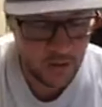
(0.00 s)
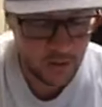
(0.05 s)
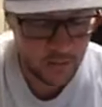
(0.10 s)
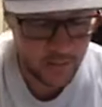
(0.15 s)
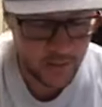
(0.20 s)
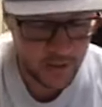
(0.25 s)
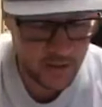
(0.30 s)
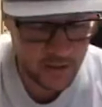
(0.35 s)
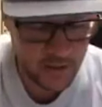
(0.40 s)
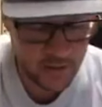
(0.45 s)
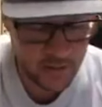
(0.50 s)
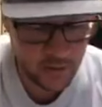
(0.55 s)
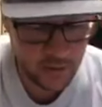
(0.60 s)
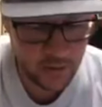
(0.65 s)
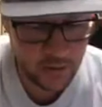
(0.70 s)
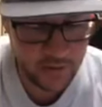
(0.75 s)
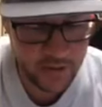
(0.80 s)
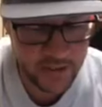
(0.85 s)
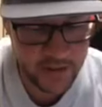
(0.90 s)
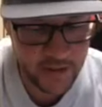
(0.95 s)
because it's
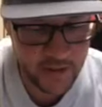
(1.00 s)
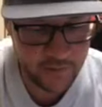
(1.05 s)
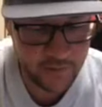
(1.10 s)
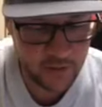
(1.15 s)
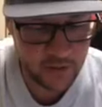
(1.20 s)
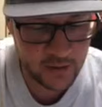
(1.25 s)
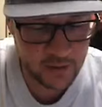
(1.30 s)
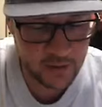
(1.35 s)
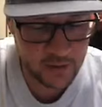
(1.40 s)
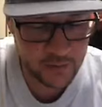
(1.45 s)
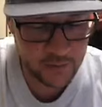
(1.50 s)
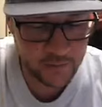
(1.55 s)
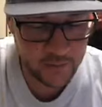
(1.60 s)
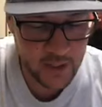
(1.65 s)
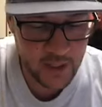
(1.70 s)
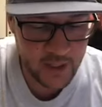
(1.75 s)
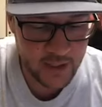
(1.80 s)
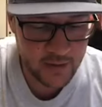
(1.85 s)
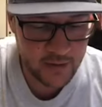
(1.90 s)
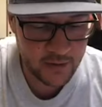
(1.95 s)
always difficult to
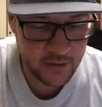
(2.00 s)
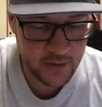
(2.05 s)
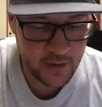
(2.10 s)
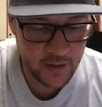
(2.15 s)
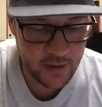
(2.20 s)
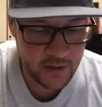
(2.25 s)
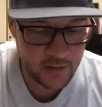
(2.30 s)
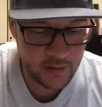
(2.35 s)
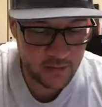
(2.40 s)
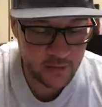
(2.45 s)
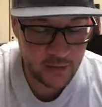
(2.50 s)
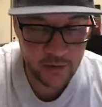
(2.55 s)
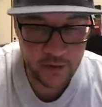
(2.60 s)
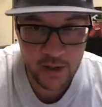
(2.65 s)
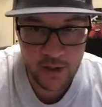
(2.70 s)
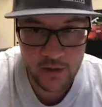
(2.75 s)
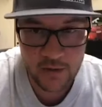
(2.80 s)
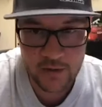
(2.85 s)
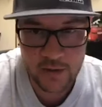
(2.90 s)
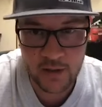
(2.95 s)
fly to the
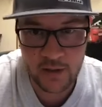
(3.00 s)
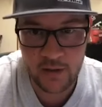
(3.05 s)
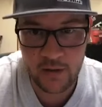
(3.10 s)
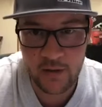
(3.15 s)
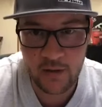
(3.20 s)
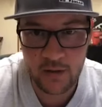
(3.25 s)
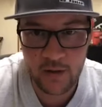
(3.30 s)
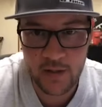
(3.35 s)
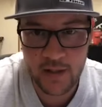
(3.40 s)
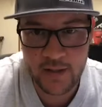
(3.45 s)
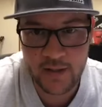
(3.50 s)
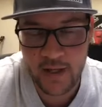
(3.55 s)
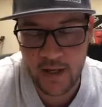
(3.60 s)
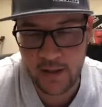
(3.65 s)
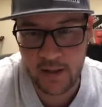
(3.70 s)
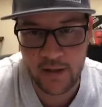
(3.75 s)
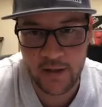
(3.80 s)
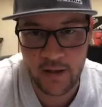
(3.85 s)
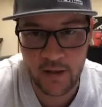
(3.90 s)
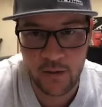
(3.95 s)
Euros and not
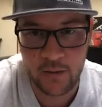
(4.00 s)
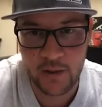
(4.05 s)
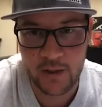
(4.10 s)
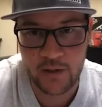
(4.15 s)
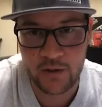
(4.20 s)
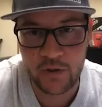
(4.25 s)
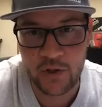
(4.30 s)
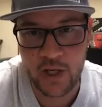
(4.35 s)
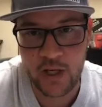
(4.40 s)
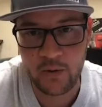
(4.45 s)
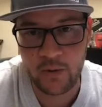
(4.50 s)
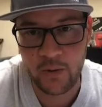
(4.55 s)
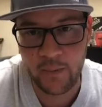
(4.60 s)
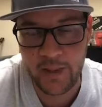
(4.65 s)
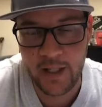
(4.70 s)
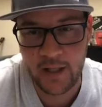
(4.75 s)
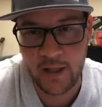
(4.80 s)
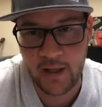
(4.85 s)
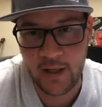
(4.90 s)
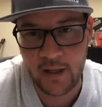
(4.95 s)
exactly know what the track will
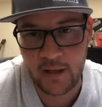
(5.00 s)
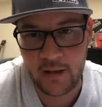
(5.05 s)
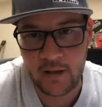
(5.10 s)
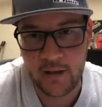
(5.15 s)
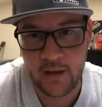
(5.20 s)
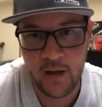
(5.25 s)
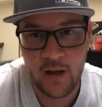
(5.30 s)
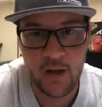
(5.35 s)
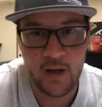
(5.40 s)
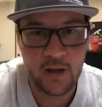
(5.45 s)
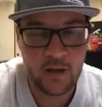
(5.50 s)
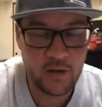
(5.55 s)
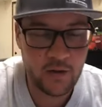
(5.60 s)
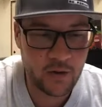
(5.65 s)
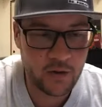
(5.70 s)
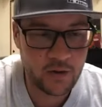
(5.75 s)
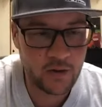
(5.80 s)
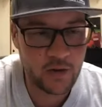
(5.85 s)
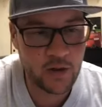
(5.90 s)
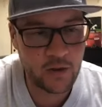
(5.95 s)
be like,
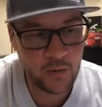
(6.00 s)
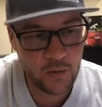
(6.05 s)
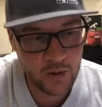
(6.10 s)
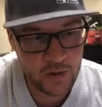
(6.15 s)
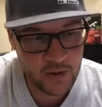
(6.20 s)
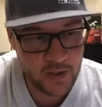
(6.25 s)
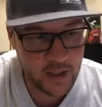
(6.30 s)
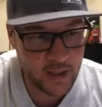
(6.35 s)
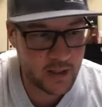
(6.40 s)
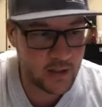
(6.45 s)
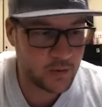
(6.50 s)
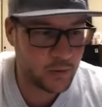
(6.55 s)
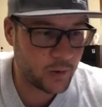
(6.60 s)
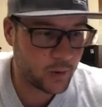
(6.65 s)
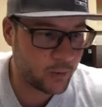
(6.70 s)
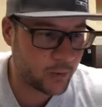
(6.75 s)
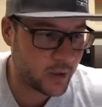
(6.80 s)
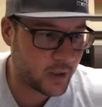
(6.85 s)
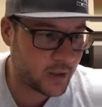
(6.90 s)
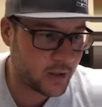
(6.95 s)
not know what tires will
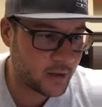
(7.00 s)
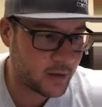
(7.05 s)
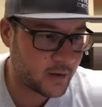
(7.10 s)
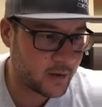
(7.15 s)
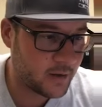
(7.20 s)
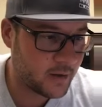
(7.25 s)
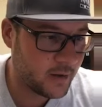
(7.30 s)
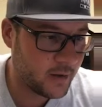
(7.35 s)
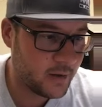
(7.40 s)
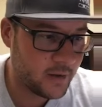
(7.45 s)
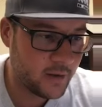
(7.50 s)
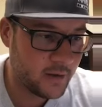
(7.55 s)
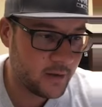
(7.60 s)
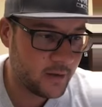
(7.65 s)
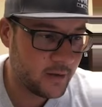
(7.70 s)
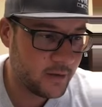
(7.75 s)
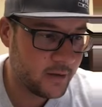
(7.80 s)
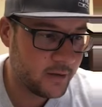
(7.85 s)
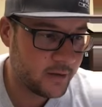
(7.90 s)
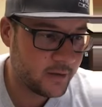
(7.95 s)
work,
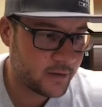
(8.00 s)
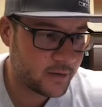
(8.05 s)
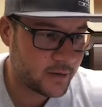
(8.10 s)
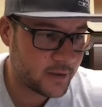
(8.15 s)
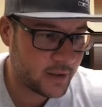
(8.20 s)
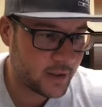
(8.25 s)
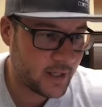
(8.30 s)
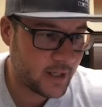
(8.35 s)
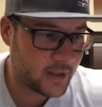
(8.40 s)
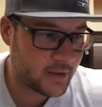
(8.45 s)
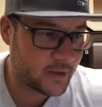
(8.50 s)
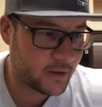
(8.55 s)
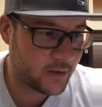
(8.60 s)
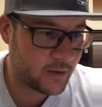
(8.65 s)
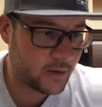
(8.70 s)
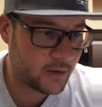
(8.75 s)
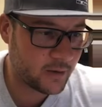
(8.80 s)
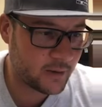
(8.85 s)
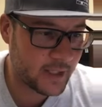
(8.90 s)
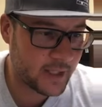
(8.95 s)
so that's
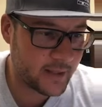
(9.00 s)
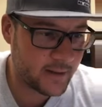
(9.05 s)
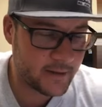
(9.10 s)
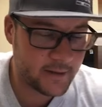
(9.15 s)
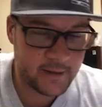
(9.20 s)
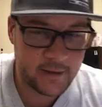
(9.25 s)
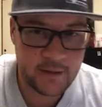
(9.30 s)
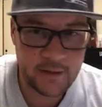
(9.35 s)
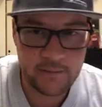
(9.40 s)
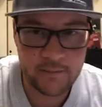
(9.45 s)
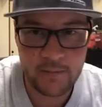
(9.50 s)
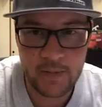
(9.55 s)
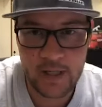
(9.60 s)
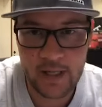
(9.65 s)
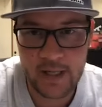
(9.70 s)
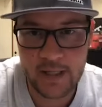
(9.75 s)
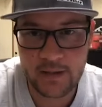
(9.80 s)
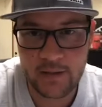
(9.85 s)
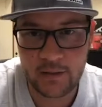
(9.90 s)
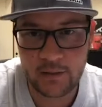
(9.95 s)
always a
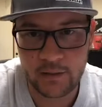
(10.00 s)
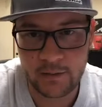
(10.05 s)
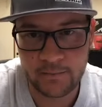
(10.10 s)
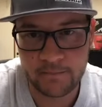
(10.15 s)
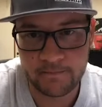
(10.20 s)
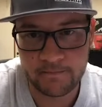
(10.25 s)
hassle.